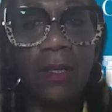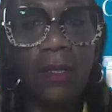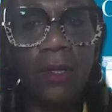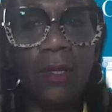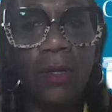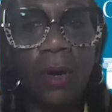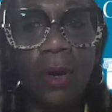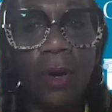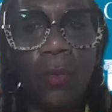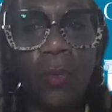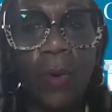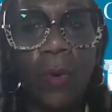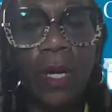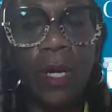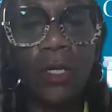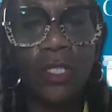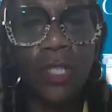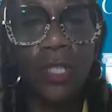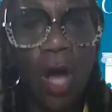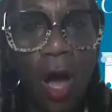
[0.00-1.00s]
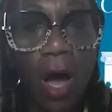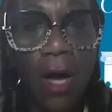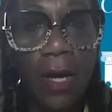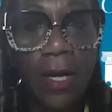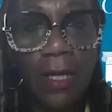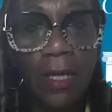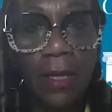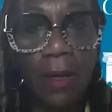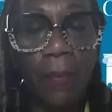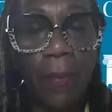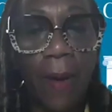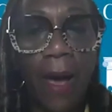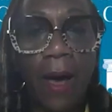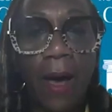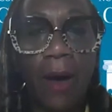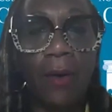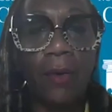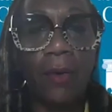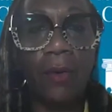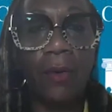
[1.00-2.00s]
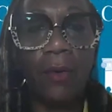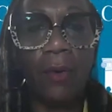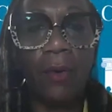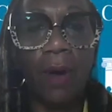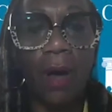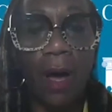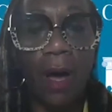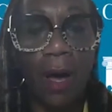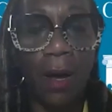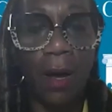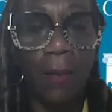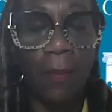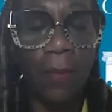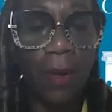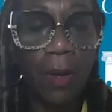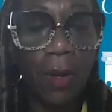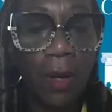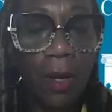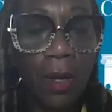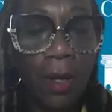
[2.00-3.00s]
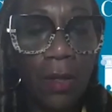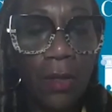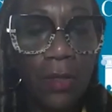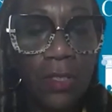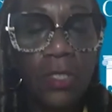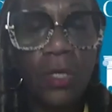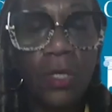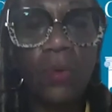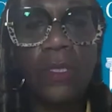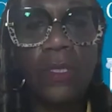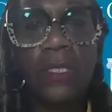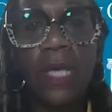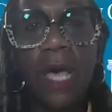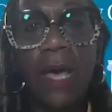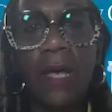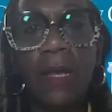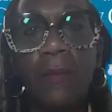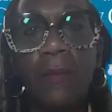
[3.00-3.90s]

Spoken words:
we are talking about suicide